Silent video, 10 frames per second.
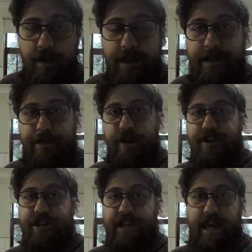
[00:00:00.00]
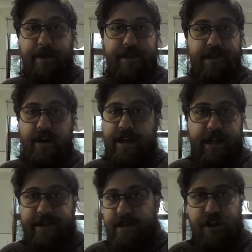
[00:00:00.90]
This approach to game design
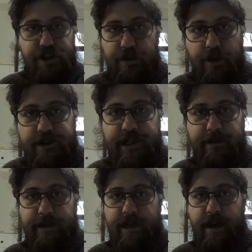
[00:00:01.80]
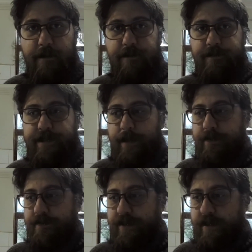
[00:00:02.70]
isn't a new concept. Some
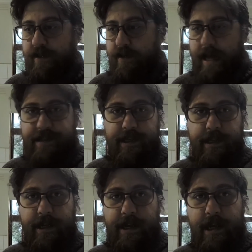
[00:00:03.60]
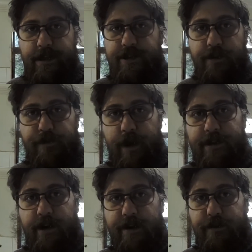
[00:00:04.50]
of the classic id Software
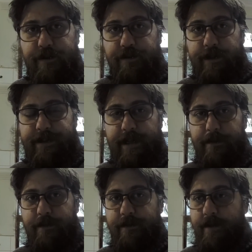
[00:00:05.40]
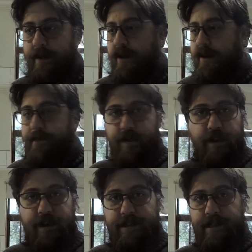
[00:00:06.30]
titles, for example,
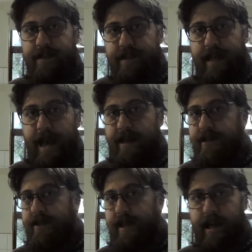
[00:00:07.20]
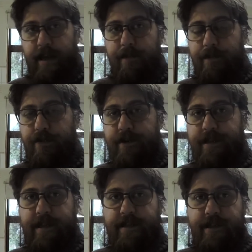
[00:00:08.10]
follow this exact same
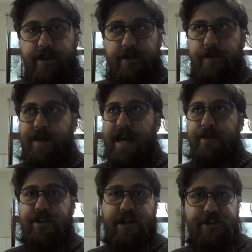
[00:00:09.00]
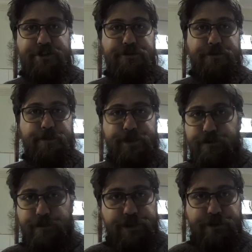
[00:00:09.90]
process. So games like Doom,
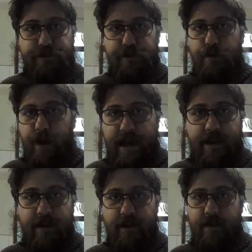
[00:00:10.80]
Doom 2, Quake,